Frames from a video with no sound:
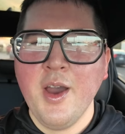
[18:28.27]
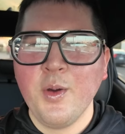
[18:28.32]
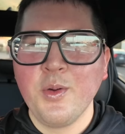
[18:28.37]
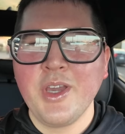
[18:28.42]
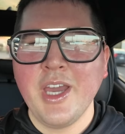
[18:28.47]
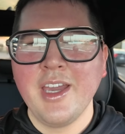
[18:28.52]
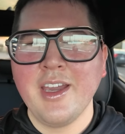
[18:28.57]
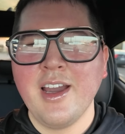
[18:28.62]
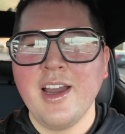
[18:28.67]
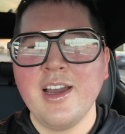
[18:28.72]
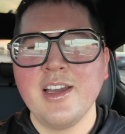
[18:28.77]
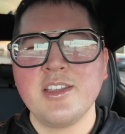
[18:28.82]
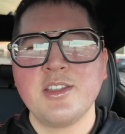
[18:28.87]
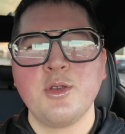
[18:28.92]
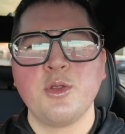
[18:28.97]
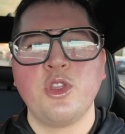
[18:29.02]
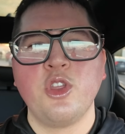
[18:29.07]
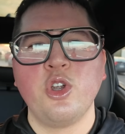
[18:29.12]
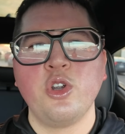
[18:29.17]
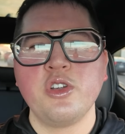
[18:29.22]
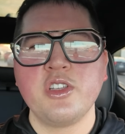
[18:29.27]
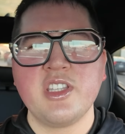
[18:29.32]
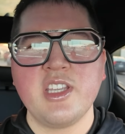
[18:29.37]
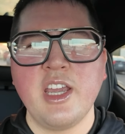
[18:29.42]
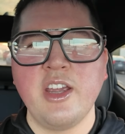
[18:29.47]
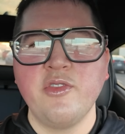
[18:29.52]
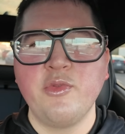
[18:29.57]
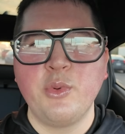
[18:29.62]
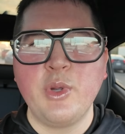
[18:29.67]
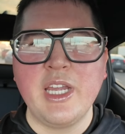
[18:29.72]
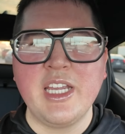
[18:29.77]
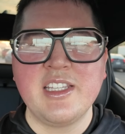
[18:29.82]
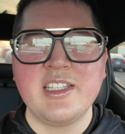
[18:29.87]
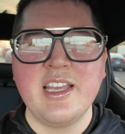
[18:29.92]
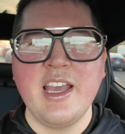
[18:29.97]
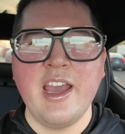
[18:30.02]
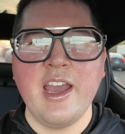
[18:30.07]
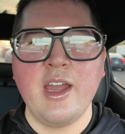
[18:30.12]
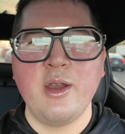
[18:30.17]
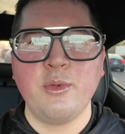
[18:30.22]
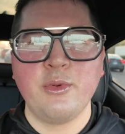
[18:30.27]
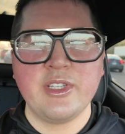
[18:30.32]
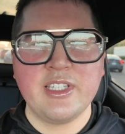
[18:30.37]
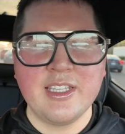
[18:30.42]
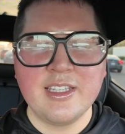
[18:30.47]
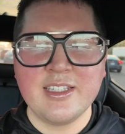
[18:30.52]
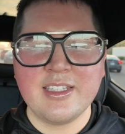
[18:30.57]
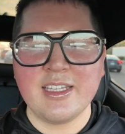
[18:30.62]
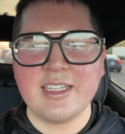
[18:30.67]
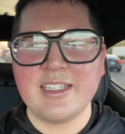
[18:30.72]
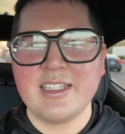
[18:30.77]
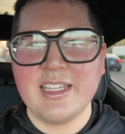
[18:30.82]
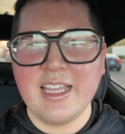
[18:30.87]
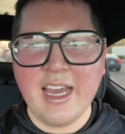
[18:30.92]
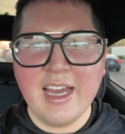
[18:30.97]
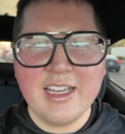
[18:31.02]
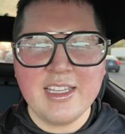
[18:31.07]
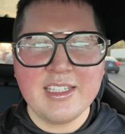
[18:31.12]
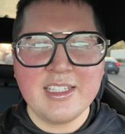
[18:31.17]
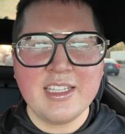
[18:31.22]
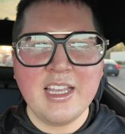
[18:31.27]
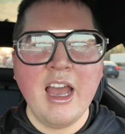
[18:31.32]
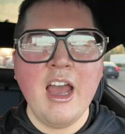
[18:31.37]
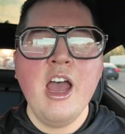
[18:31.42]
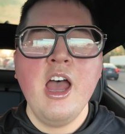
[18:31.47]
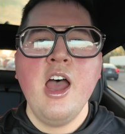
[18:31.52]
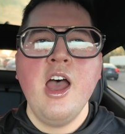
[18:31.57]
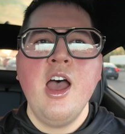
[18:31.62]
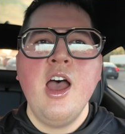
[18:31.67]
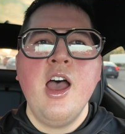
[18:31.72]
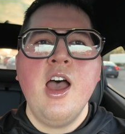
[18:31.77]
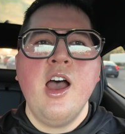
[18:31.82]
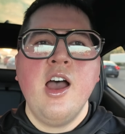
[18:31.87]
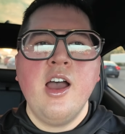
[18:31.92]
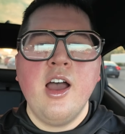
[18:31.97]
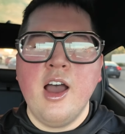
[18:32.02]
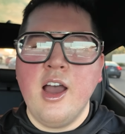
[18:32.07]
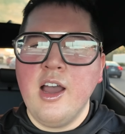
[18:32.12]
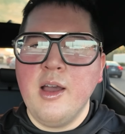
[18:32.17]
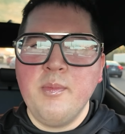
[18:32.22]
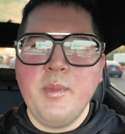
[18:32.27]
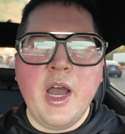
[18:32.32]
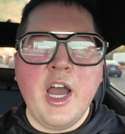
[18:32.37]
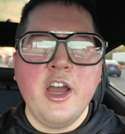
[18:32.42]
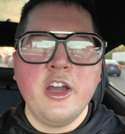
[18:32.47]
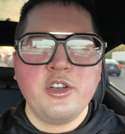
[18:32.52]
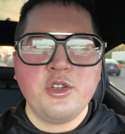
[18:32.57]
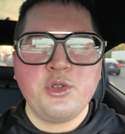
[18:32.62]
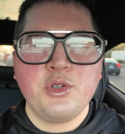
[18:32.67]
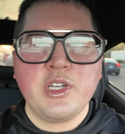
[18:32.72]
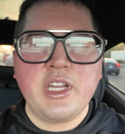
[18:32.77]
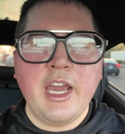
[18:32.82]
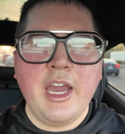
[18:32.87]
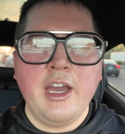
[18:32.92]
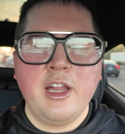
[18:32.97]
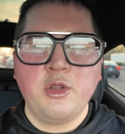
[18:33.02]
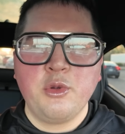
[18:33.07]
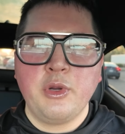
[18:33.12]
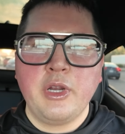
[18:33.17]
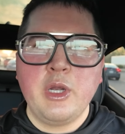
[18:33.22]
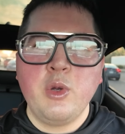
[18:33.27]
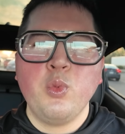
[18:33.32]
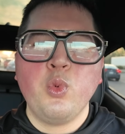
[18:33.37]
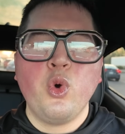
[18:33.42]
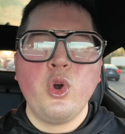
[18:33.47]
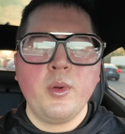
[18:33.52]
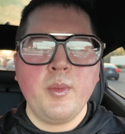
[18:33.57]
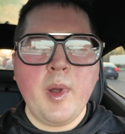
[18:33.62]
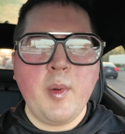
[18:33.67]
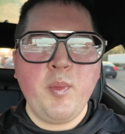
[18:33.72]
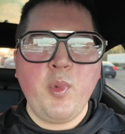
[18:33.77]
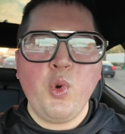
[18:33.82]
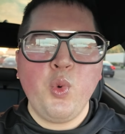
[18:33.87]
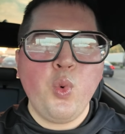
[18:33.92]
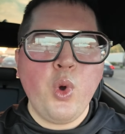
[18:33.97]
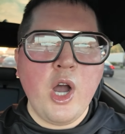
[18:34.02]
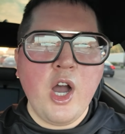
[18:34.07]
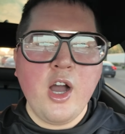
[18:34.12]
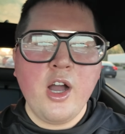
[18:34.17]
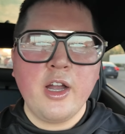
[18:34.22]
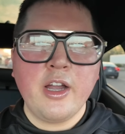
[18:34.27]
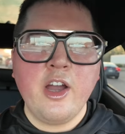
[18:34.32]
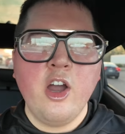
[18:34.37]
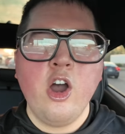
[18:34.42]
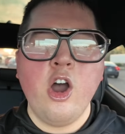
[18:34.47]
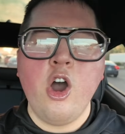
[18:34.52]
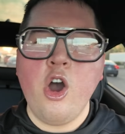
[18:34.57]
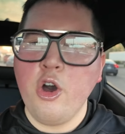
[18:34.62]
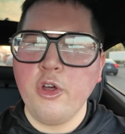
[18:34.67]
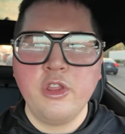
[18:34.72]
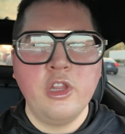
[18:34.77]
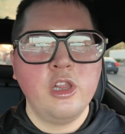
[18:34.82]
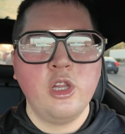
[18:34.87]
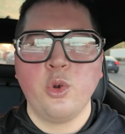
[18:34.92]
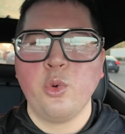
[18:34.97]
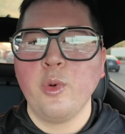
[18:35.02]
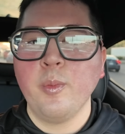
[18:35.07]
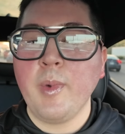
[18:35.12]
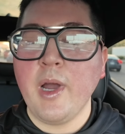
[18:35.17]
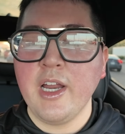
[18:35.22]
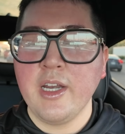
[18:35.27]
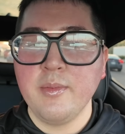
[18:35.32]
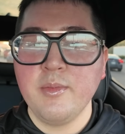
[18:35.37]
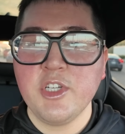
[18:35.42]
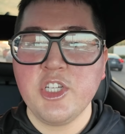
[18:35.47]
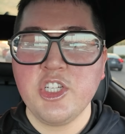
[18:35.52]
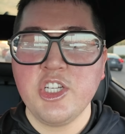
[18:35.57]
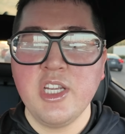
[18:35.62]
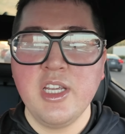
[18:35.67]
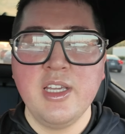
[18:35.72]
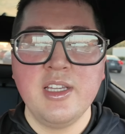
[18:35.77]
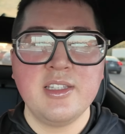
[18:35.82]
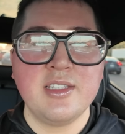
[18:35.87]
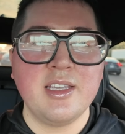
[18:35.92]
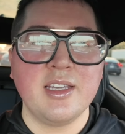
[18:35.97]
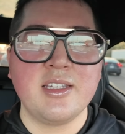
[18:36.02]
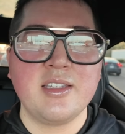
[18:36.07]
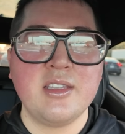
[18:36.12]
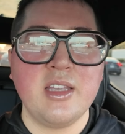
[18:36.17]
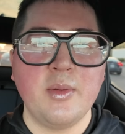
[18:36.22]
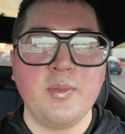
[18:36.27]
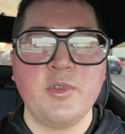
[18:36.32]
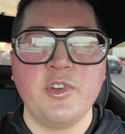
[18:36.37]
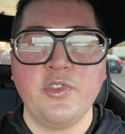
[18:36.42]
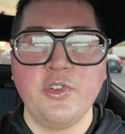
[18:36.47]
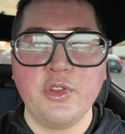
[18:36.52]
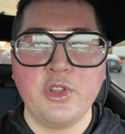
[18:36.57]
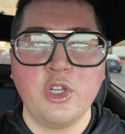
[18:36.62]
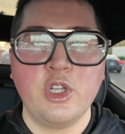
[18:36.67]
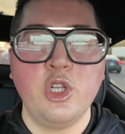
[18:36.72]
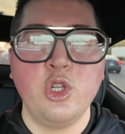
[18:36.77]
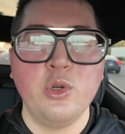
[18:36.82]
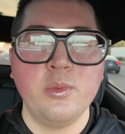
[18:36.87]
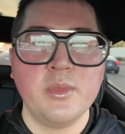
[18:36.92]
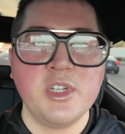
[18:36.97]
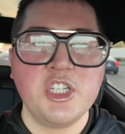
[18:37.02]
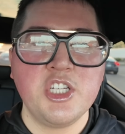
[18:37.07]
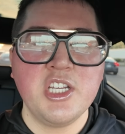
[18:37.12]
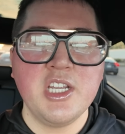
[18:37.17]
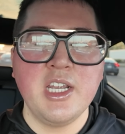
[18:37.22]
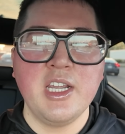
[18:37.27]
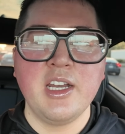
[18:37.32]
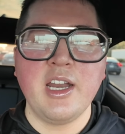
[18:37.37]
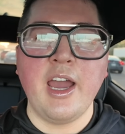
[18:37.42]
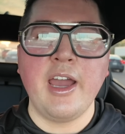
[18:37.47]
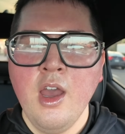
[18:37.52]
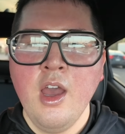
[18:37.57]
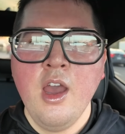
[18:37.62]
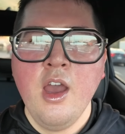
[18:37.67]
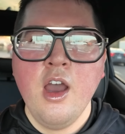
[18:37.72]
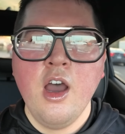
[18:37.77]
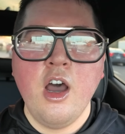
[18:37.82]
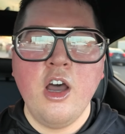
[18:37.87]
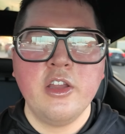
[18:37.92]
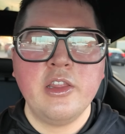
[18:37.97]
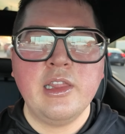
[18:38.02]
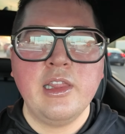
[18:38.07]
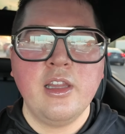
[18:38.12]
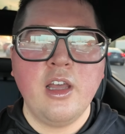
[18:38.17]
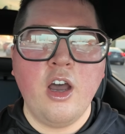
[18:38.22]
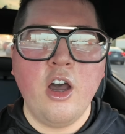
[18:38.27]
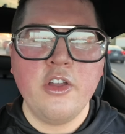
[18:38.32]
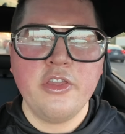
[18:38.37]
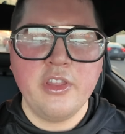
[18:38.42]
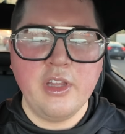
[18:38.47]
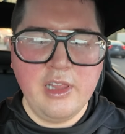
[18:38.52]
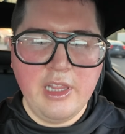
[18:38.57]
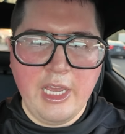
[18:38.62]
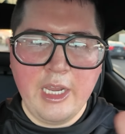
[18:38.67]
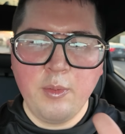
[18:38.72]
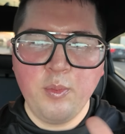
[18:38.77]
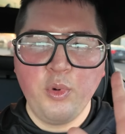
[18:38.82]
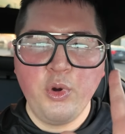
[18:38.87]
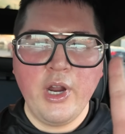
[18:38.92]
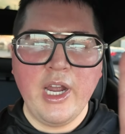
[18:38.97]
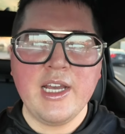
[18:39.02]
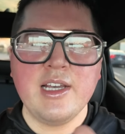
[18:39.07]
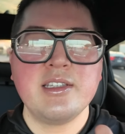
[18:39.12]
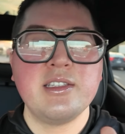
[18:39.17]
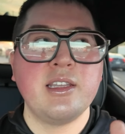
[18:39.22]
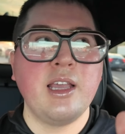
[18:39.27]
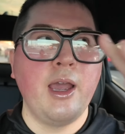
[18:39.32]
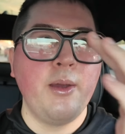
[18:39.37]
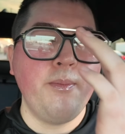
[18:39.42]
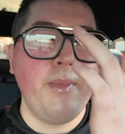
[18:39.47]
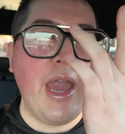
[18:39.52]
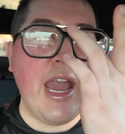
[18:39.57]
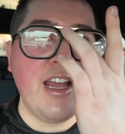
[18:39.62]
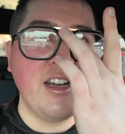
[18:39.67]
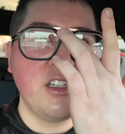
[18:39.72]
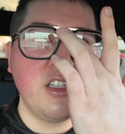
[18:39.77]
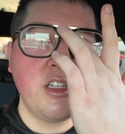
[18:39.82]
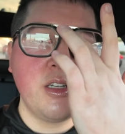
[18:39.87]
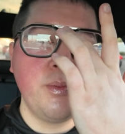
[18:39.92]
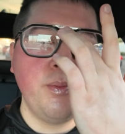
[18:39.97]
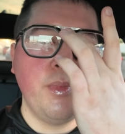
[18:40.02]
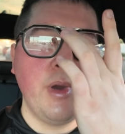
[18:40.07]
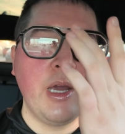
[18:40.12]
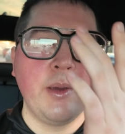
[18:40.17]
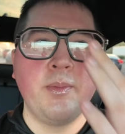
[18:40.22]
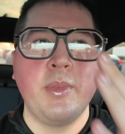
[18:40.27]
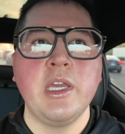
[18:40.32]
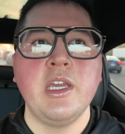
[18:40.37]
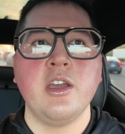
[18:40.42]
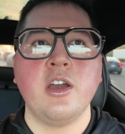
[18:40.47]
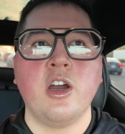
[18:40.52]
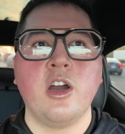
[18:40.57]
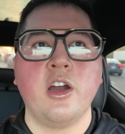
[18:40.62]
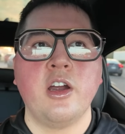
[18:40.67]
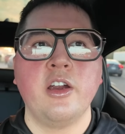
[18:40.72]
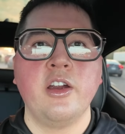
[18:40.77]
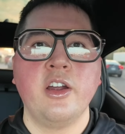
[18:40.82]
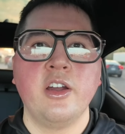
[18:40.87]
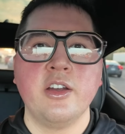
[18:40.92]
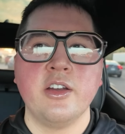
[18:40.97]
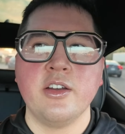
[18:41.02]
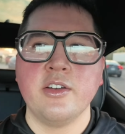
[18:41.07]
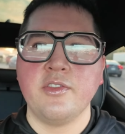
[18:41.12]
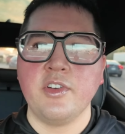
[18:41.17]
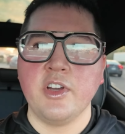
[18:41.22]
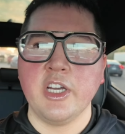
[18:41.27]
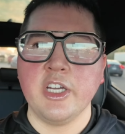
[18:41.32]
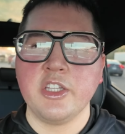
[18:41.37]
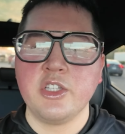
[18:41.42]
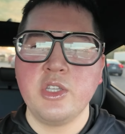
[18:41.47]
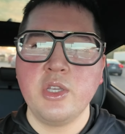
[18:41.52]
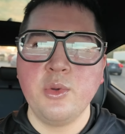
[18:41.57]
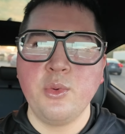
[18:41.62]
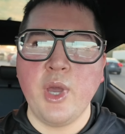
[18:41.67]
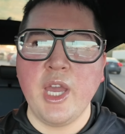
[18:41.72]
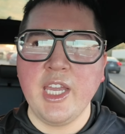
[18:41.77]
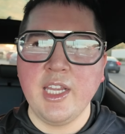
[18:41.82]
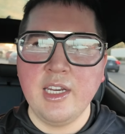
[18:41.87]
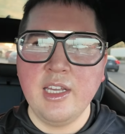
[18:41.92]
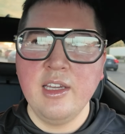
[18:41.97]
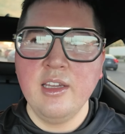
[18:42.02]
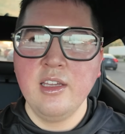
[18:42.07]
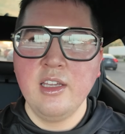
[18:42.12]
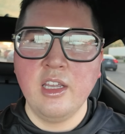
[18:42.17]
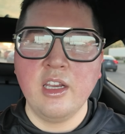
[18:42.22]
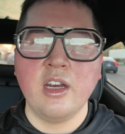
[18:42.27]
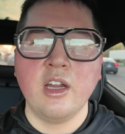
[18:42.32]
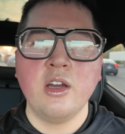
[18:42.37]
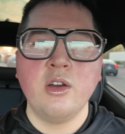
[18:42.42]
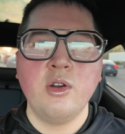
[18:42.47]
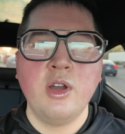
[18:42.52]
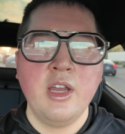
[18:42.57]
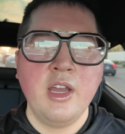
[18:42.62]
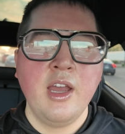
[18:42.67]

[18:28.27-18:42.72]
Okay guys, so Thursday of week 10 was a success. 100 calorie warm-up walk, all the lower body machines except for the glute machine. On the leg press, I matched my PR of 280, you know,